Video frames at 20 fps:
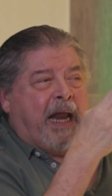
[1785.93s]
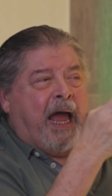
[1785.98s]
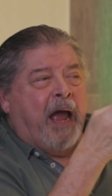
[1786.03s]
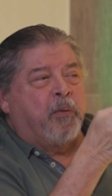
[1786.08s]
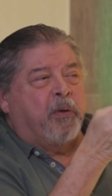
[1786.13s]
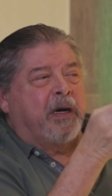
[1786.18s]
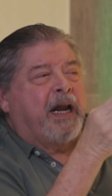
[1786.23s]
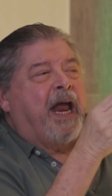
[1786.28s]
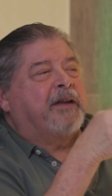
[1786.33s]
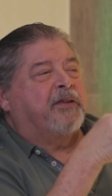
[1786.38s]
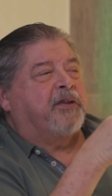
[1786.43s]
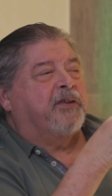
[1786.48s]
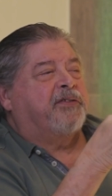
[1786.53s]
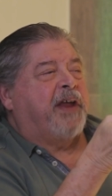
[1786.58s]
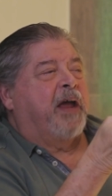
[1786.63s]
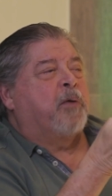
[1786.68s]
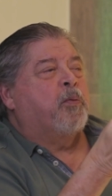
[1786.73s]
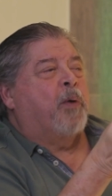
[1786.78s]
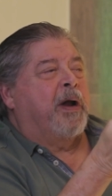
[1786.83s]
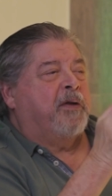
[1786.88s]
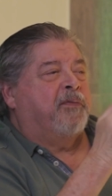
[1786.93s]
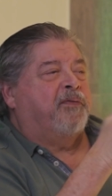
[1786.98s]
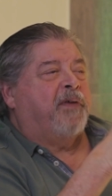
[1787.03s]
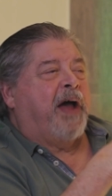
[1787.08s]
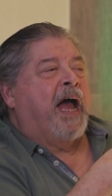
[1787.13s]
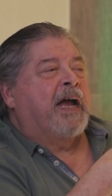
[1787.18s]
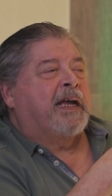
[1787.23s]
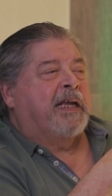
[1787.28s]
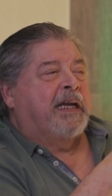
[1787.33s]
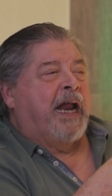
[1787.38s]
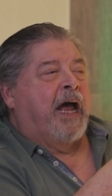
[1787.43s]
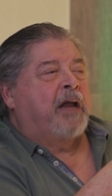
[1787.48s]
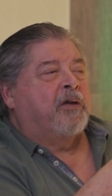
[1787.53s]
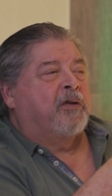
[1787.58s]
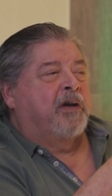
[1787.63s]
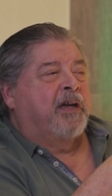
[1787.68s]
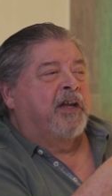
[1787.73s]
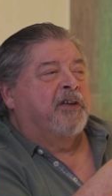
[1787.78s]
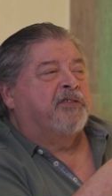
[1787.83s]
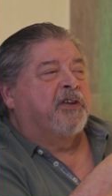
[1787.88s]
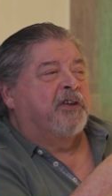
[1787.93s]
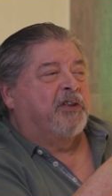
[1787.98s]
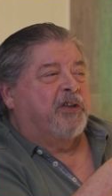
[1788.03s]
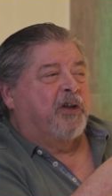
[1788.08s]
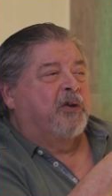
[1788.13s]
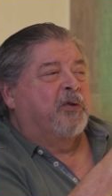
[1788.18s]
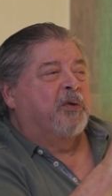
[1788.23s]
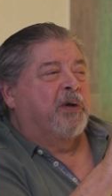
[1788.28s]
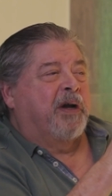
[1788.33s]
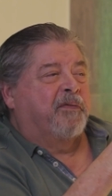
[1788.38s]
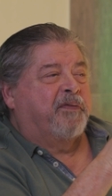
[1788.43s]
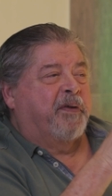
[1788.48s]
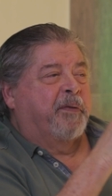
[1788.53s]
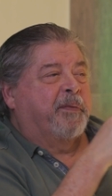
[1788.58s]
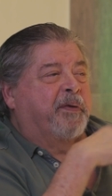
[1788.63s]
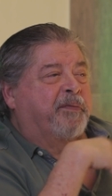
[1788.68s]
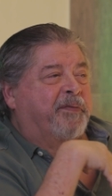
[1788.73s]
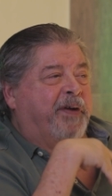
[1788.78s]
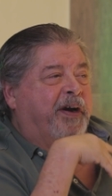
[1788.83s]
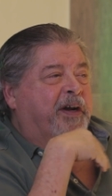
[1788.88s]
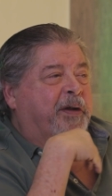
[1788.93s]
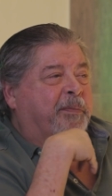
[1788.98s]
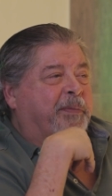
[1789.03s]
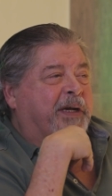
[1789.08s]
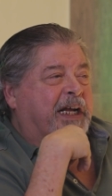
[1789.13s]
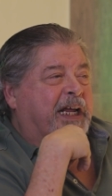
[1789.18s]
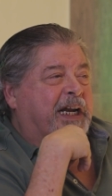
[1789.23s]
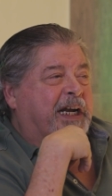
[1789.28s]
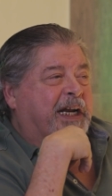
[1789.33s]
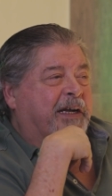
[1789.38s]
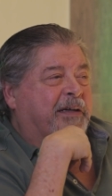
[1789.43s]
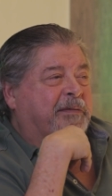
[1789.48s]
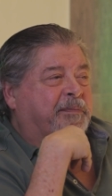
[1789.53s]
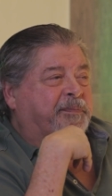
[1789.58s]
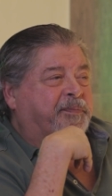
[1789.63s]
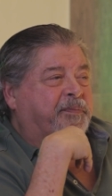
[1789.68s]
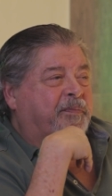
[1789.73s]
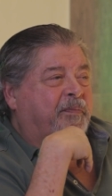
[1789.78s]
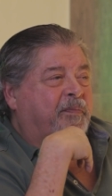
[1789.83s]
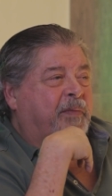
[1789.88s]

Well, I would like to say, what if Aguinaldo listened to Luna from the very beginning?